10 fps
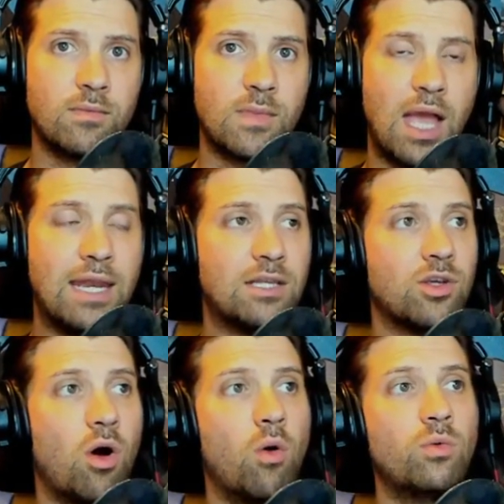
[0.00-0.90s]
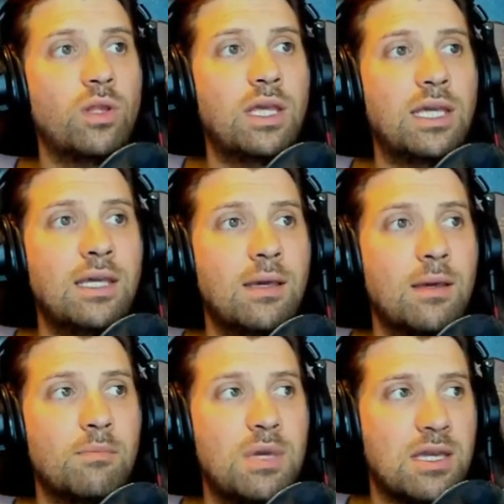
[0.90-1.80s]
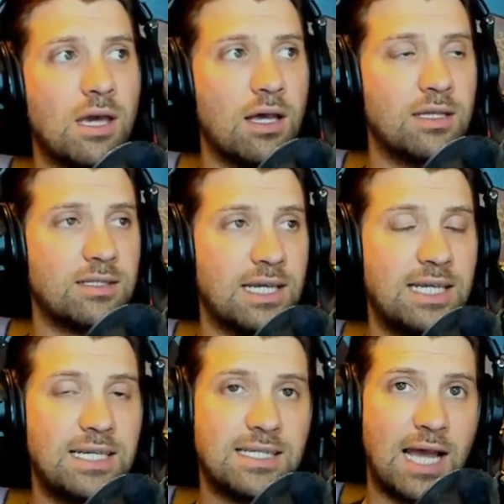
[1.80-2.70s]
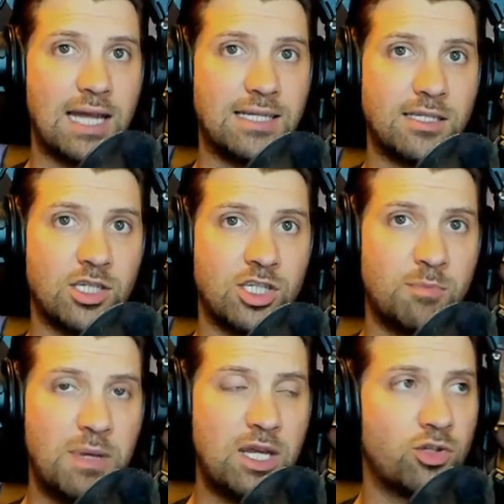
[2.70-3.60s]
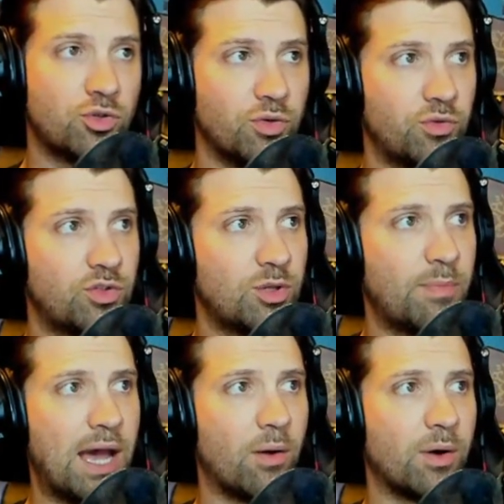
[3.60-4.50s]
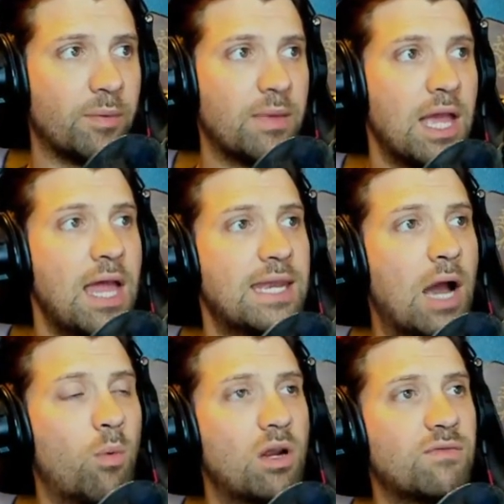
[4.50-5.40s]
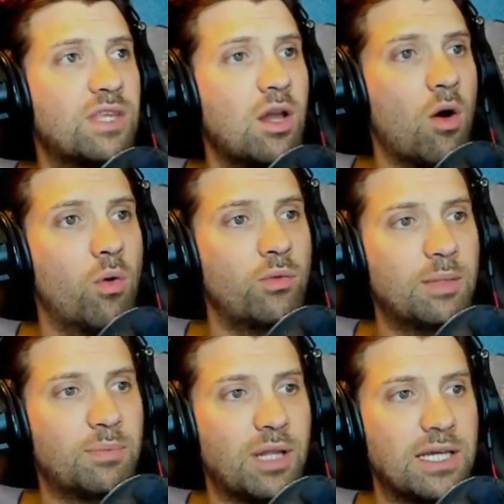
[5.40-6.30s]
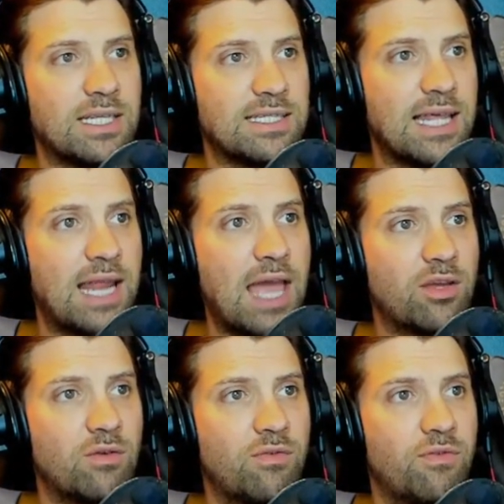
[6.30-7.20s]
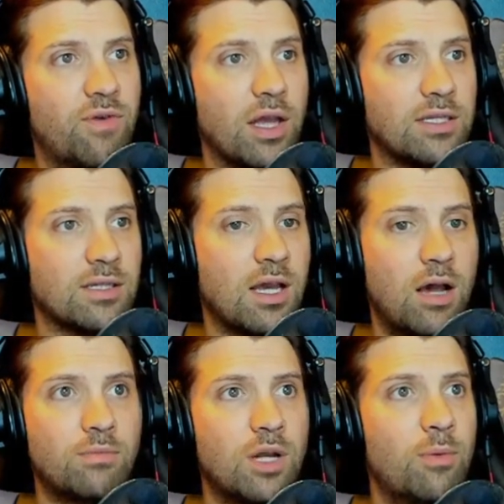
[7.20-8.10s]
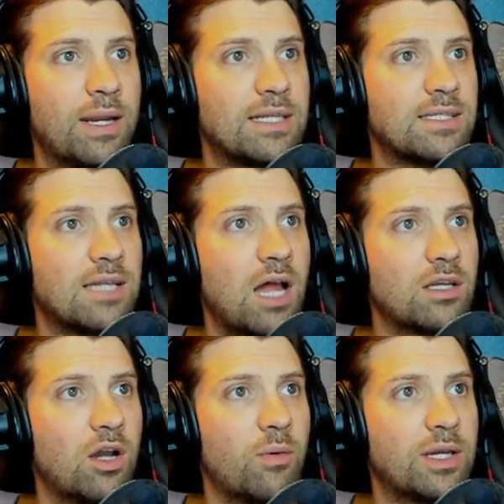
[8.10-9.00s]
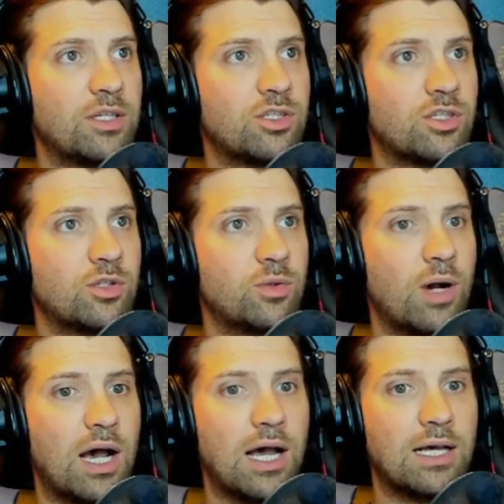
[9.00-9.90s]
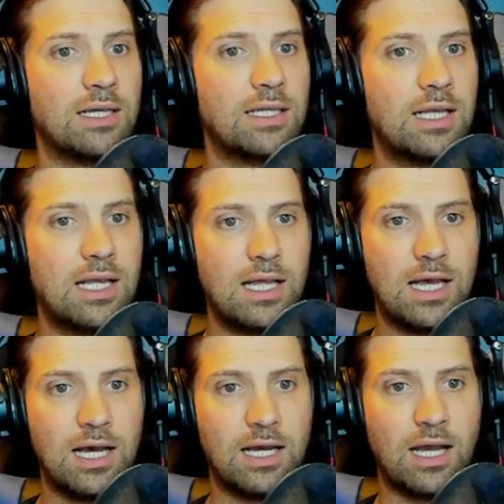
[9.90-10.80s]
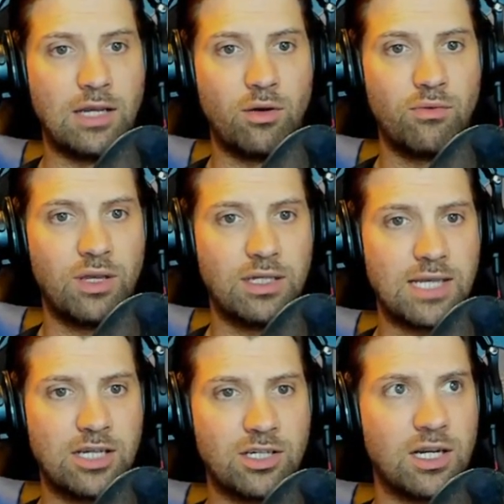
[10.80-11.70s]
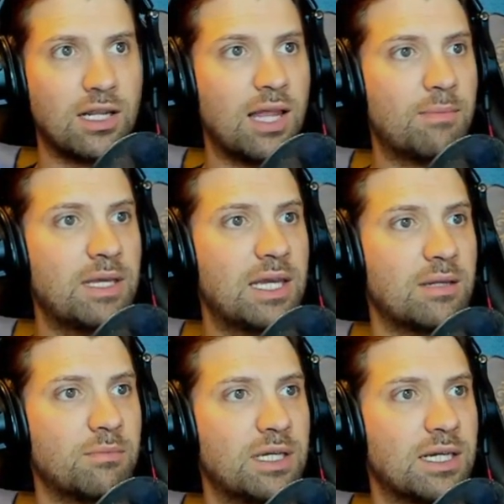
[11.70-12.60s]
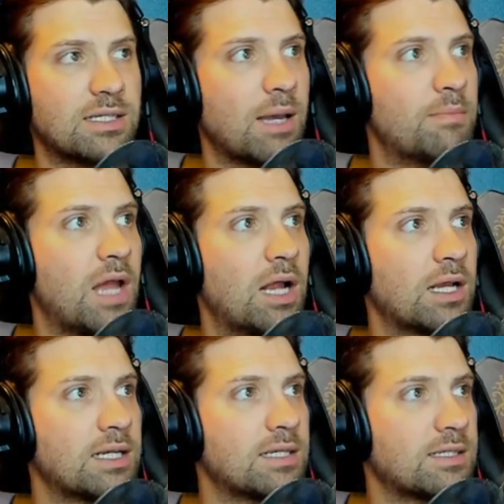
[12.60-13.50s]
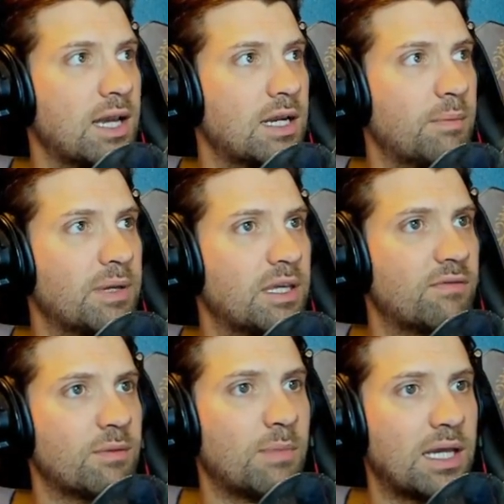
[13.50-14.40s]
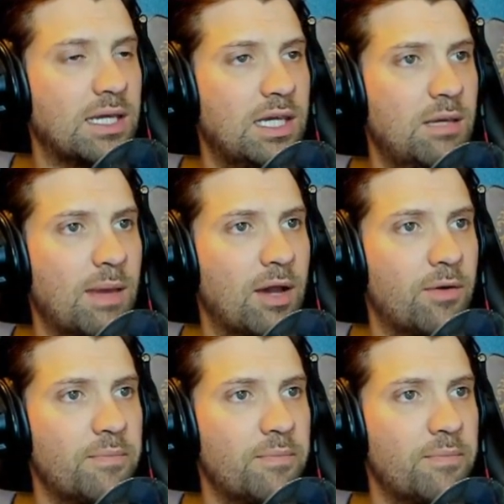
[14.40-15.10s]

And it's only because he decides to speak truth to power. Now, one of the only places that I could find, oh, nope, and it's not going to, uh, uh, I don't think it's actually going to let me in because I'm not going to sign up and give them my email.